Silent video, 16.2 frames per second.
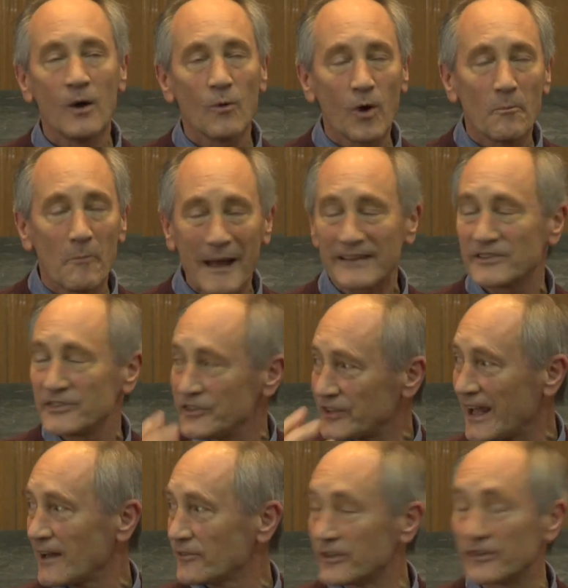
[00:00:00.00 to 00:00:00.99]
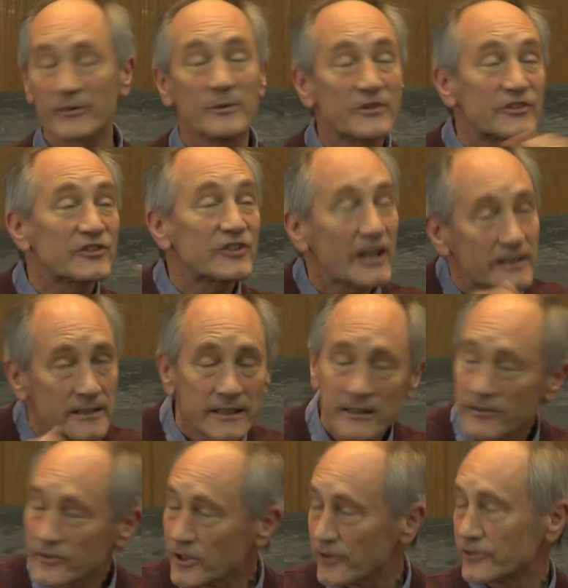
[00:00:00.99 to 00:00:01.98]
What matters is Calvinism. And suddenly
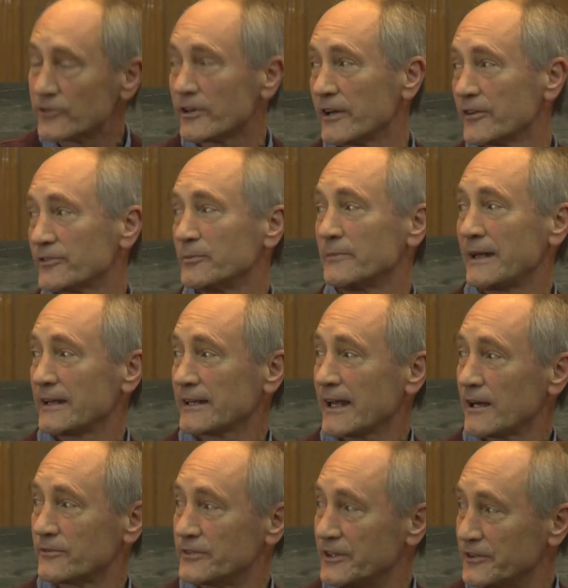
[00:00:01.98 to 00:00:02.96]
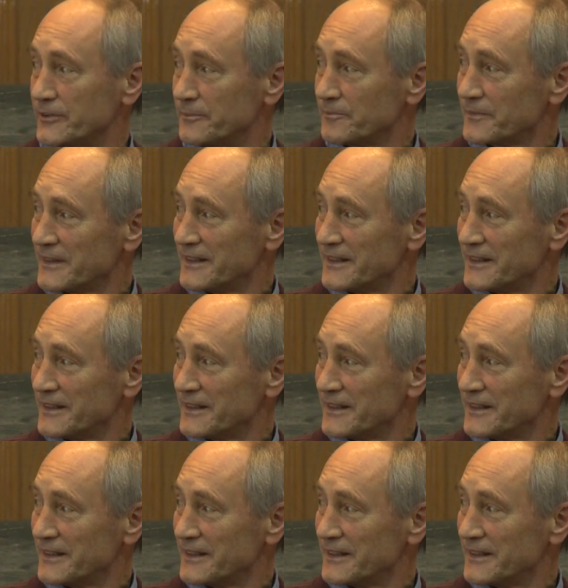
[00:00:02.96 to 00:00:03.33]
there's lots of trials for Calvinism.